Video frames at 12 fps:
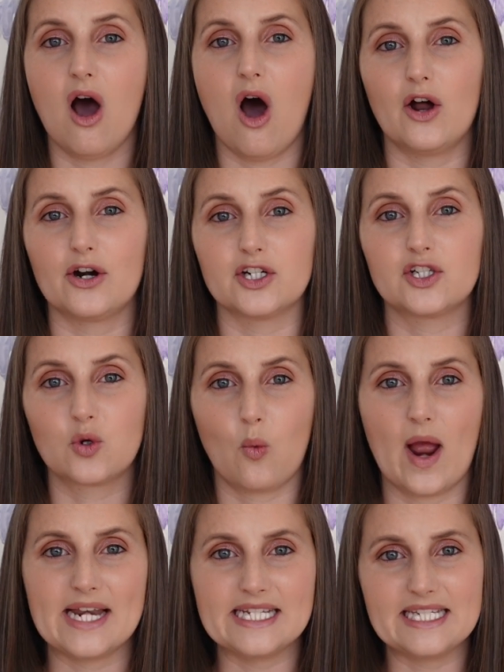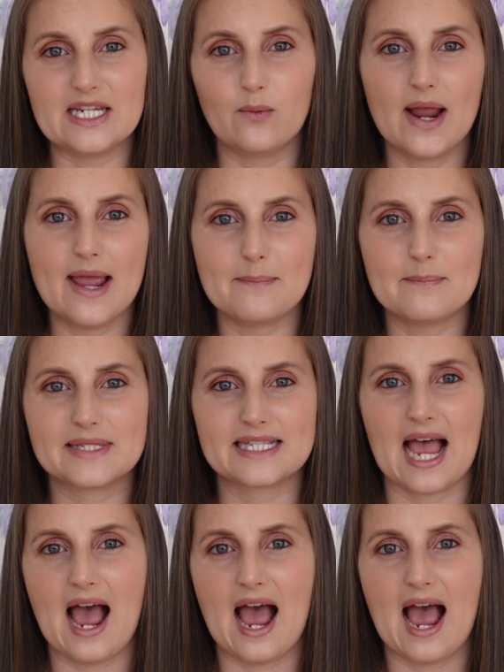on 20 whips.